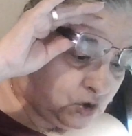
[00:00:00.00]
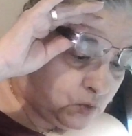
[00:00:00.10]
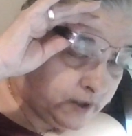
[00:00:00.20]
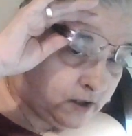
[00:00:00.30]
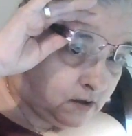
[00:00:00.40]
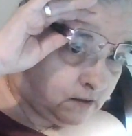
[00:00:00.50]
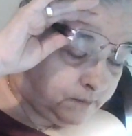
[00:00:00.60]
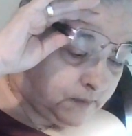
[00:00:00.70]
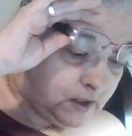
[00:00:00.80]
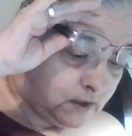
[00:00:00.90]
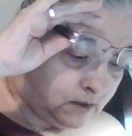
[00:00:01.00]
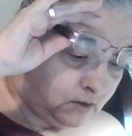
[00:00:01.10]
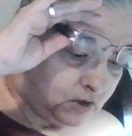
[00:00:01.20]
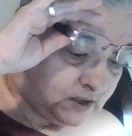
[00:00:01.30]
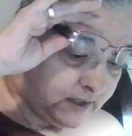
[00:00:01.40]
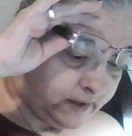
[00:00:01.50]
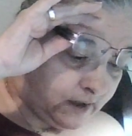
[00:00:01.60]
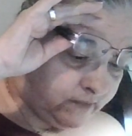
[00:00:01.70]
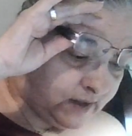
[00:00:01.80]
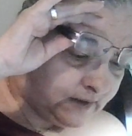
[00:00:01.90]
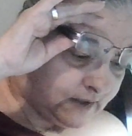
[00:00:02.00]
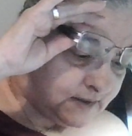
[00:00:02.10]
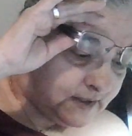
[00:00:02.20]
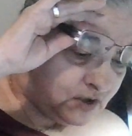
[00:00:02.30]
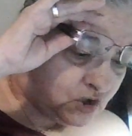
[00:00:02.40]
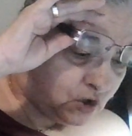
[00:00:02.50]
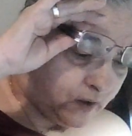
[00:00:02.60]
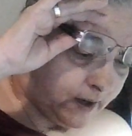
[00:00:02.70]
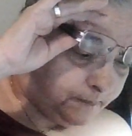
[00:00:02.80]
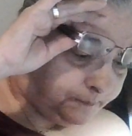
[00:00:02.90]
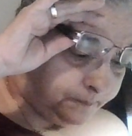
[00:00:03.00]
Twitter, and it looks like I think that's Instagram.